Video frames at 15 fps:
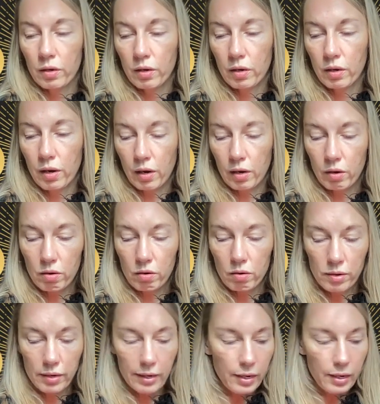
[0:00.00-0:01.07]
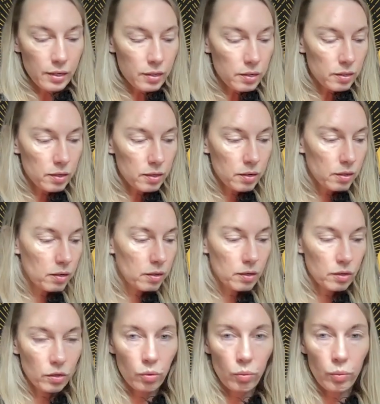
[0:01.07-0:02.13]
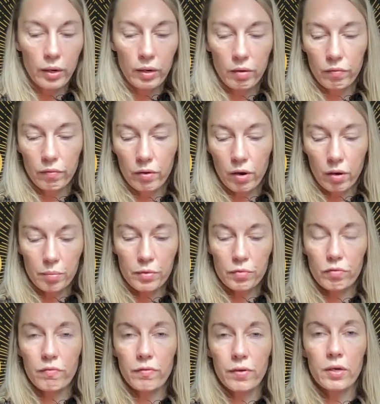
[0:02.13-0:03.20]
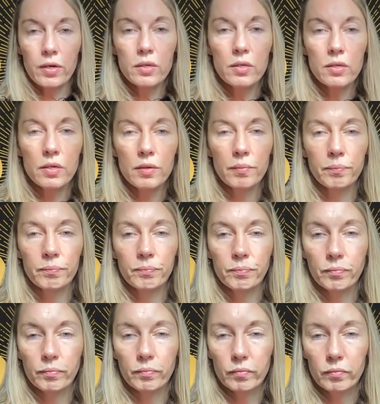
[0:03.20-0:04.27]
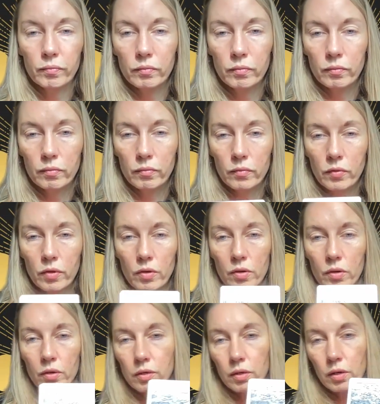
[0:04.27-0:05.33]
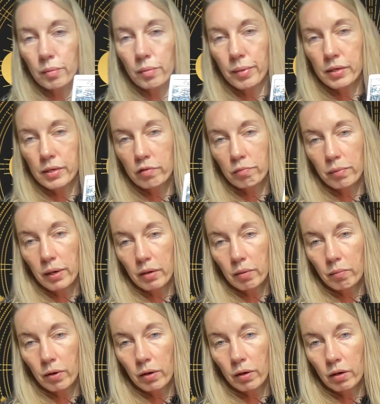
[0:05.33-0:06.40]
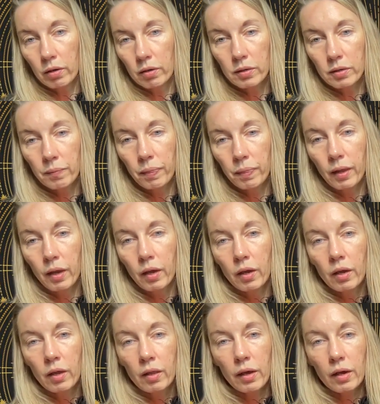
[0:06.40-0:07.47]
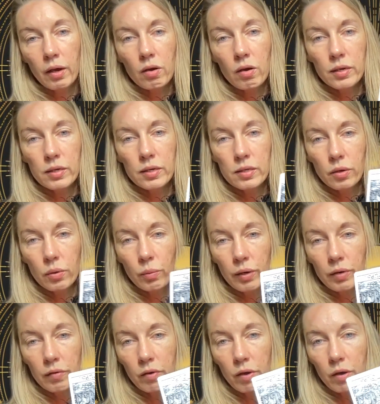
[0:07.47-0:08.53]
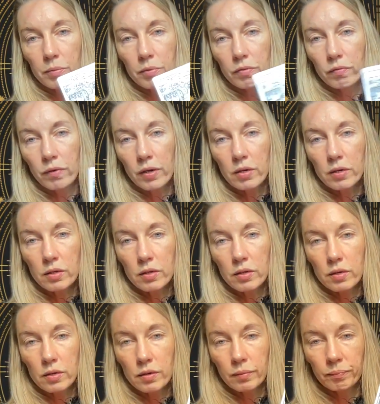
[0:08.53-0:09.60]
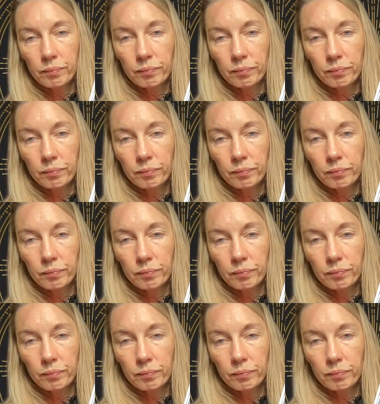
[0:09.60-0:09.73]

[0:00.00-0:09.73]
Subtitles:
And that card is the Queen of Cups reversed. Just looks like a mess of black and white lines. That card is the Queen of Cups reversed.